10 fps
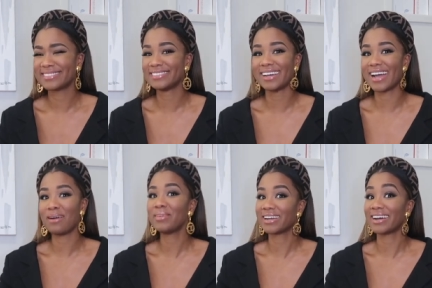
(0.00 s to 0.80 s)

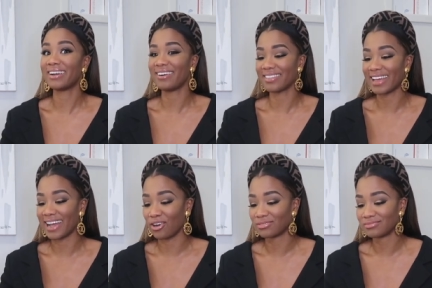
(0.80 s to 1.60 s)
gonna cut all that
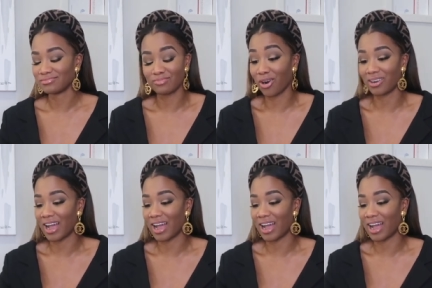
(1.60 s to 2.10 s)
out. Or